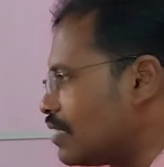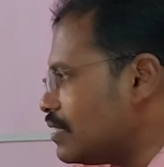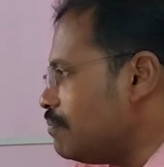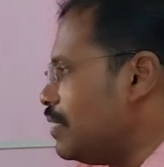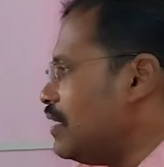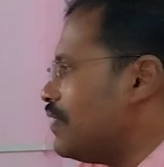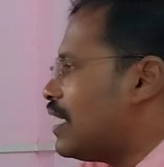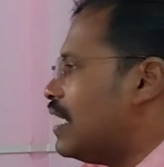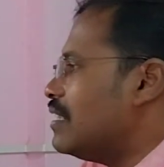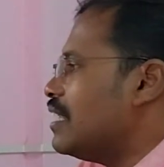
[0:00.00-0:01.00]
Assembly, we
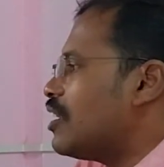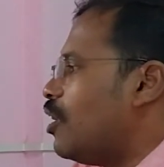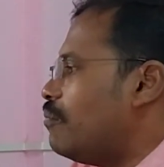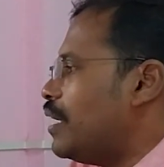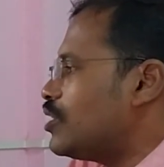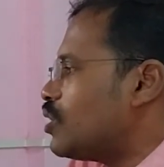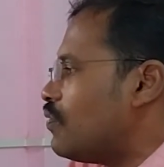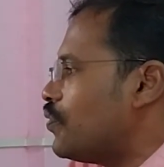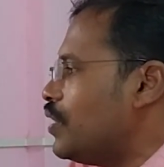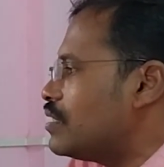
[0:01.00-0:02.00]
can the combination
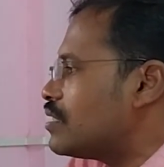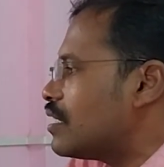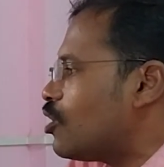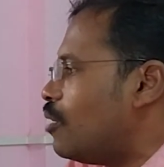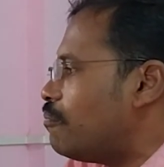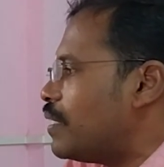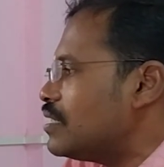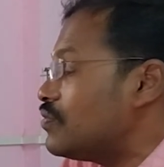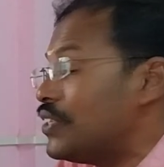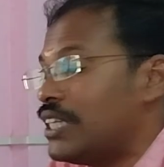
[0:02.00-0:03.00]
of units and
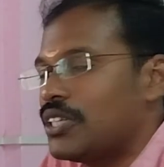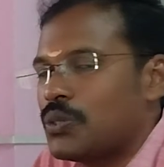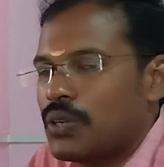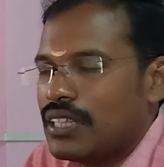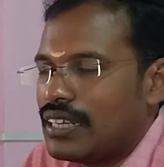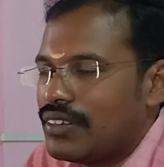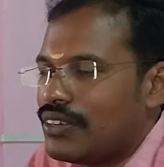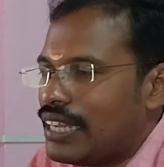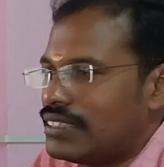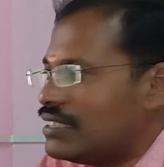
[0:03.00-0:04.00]
components fitted together.
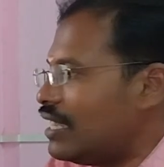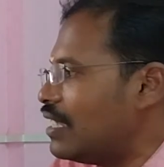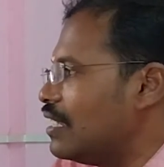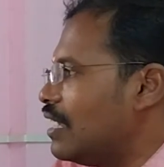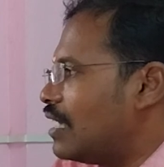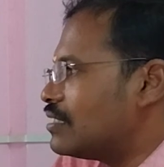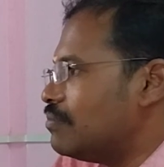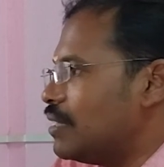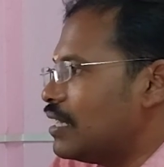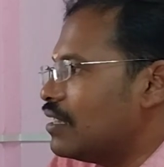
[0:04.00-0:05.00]
We can say
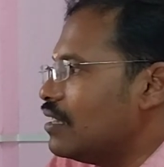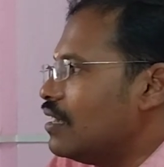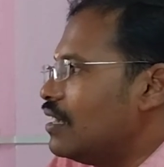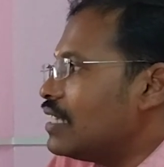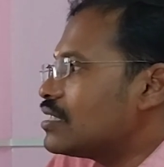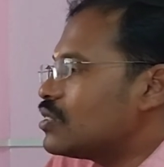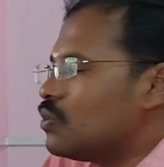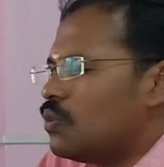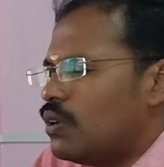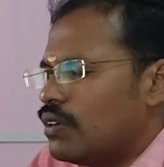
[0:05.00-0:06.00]
assembly. Next,
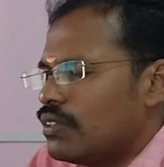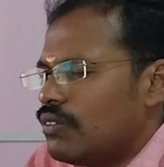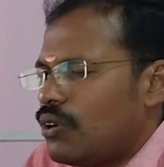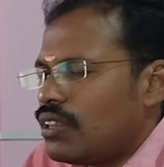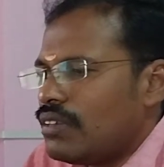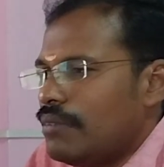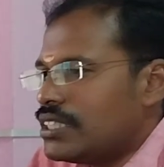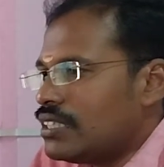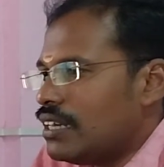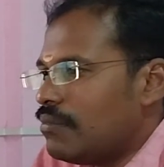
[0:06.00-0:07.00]
what are the
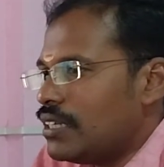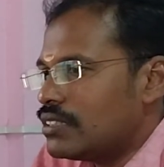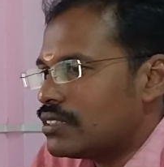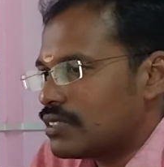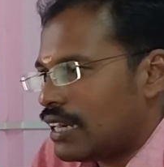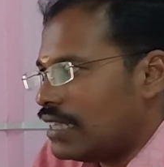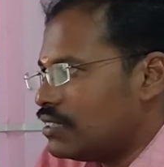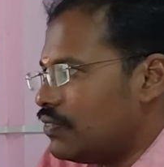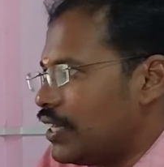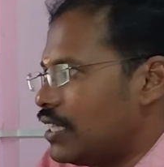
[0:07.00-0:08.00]
machine elements
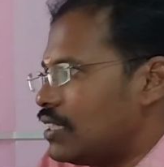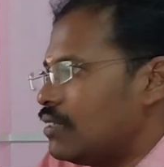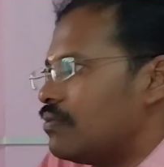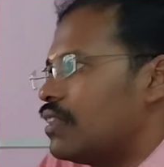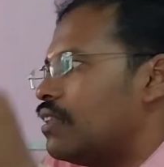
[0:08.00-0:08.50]
classification?